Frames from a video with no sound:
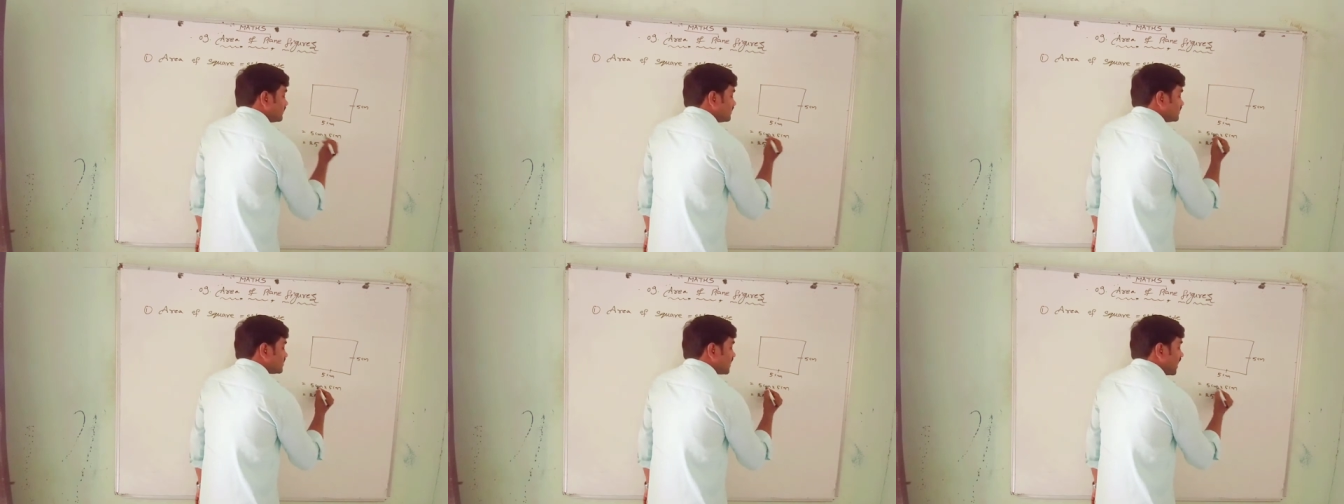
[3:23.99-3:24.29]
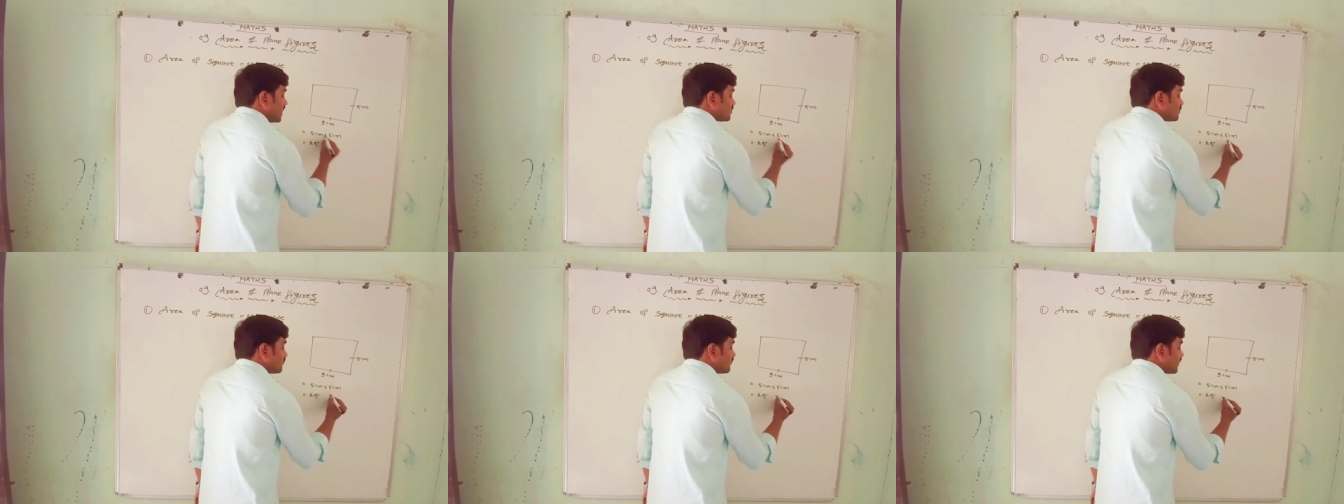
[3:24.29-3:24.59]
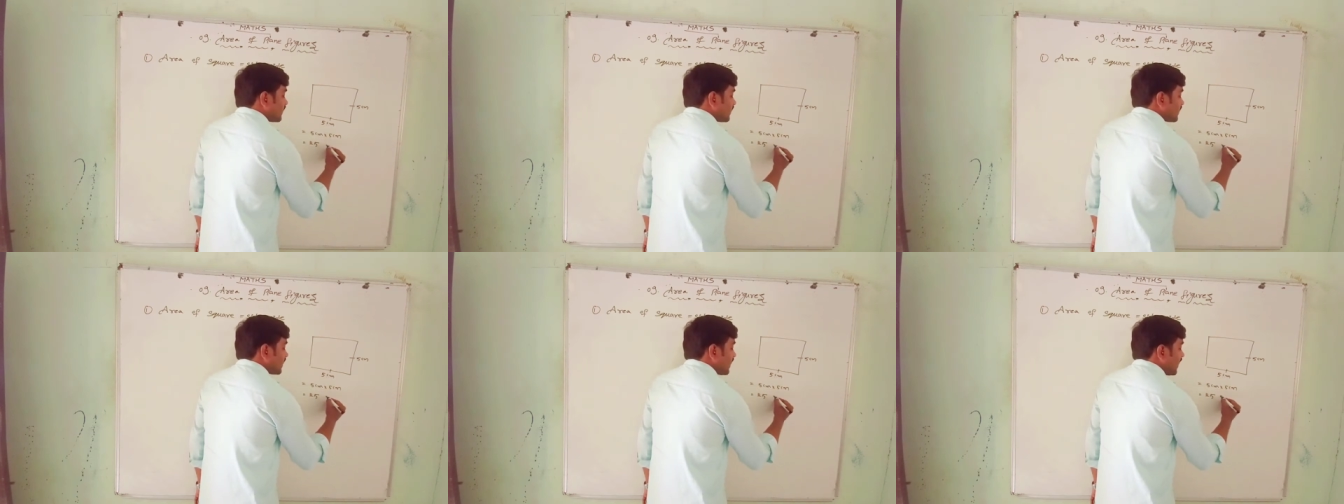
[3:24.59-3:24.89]
This also
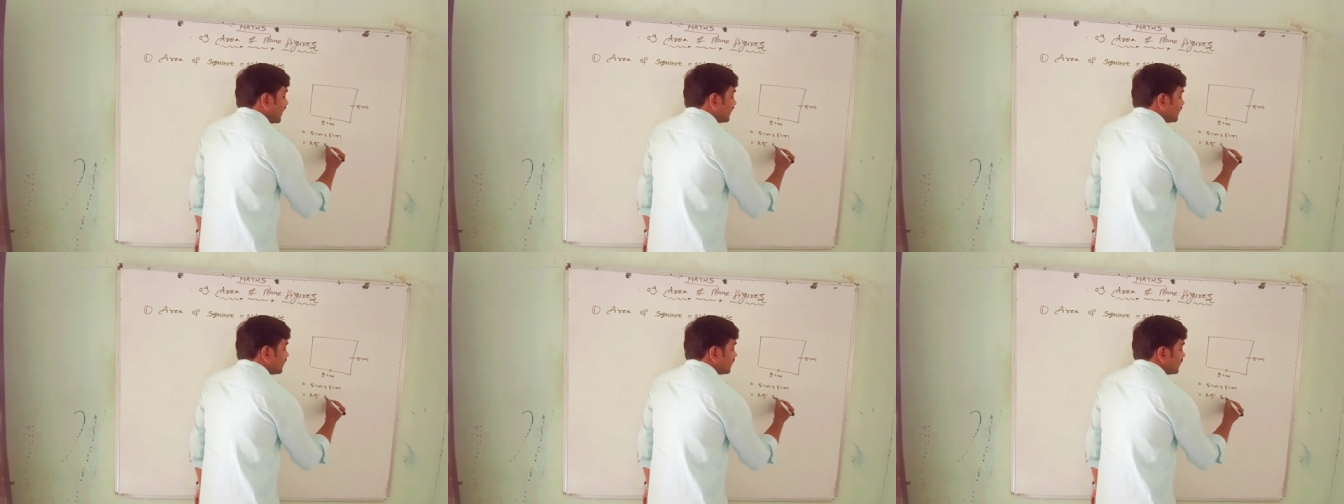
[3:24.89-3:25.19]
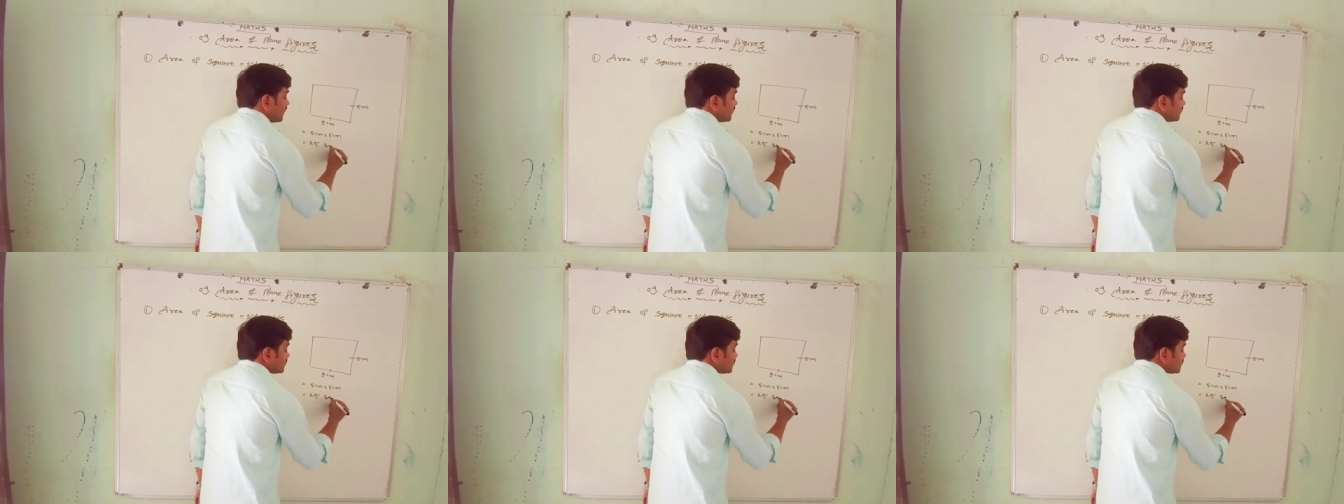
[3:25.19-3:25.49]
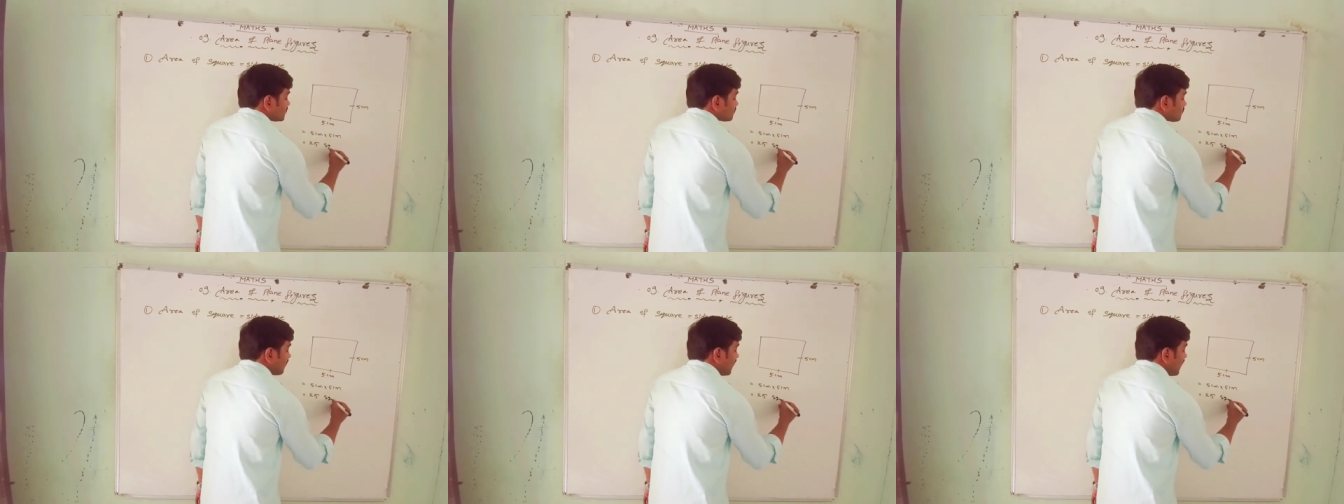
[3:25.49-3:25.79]
we can write
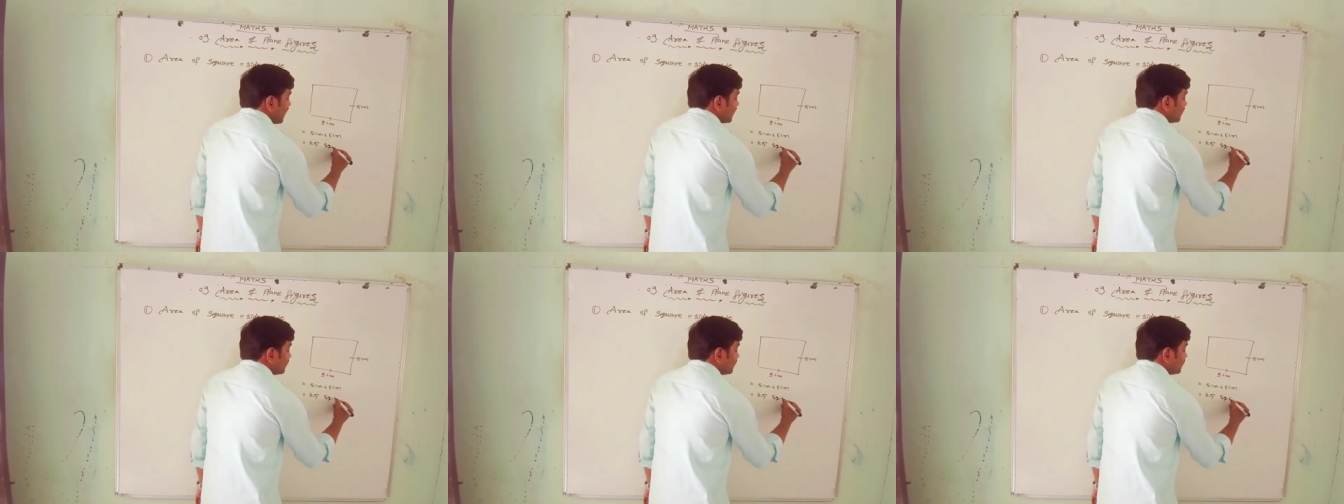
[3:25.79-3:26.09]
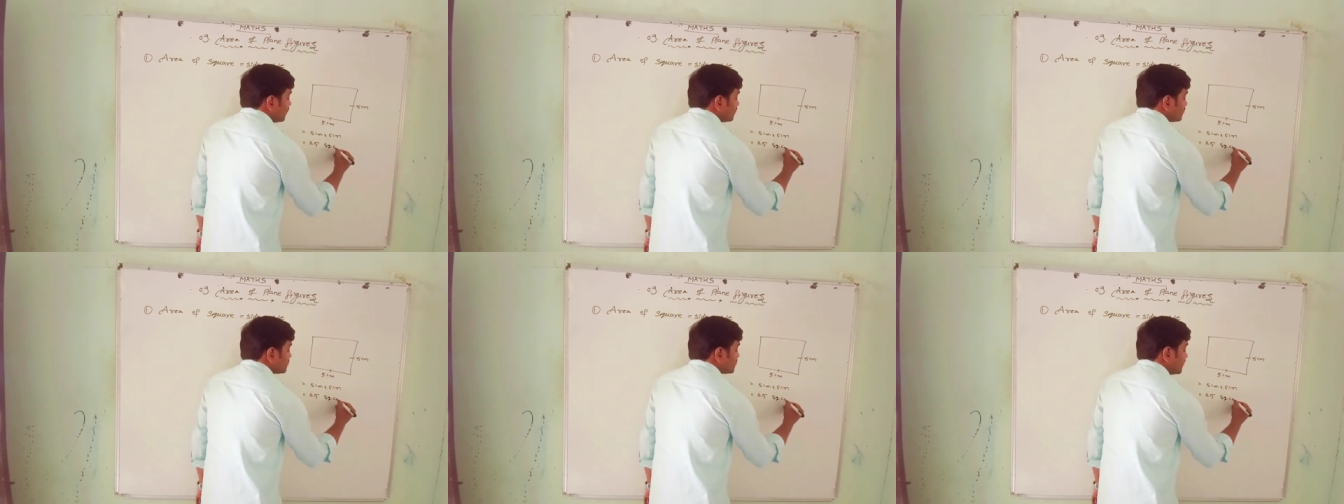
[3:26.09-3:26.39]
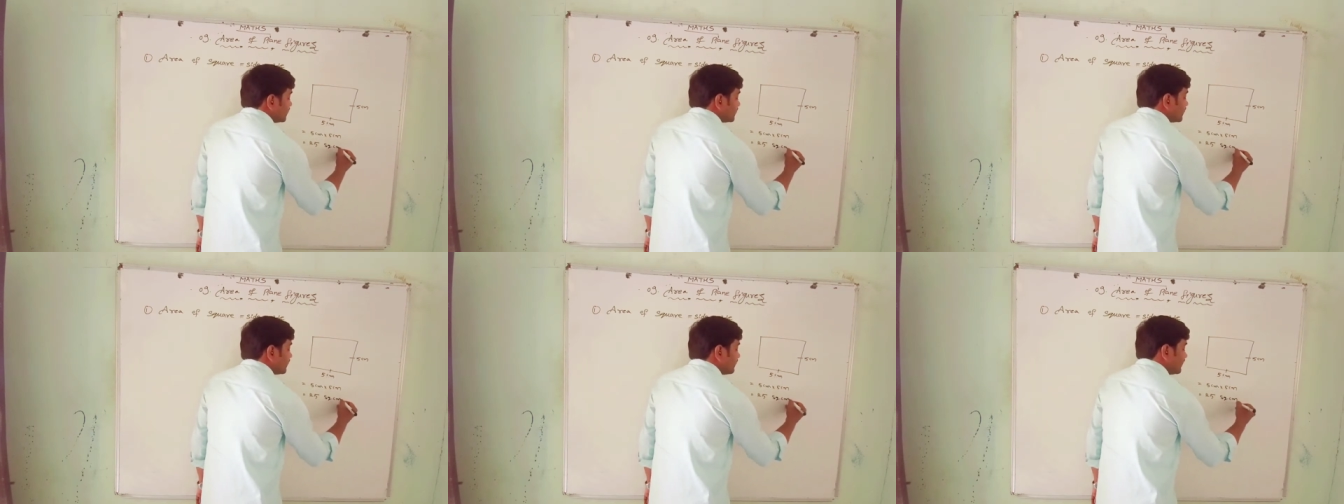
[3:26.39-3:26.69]
square
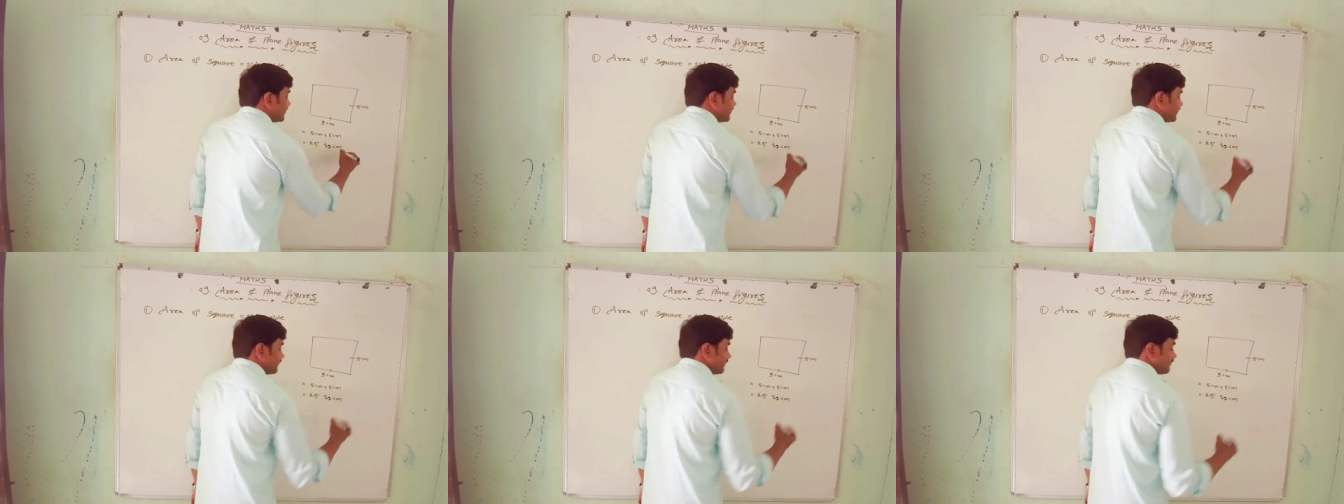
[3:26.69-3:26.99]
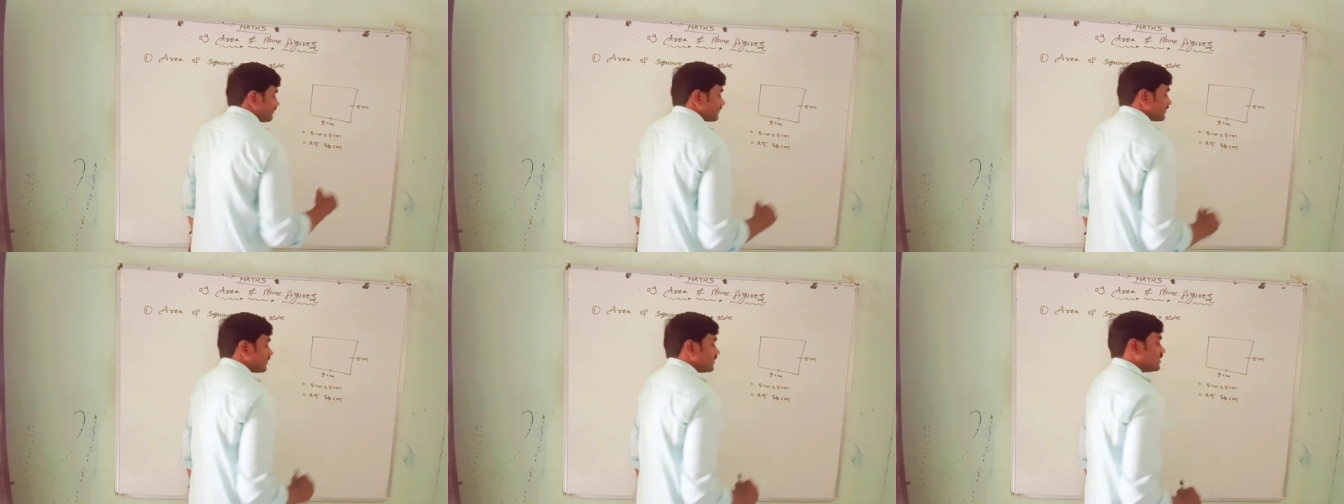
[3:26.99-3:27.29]
centimeter.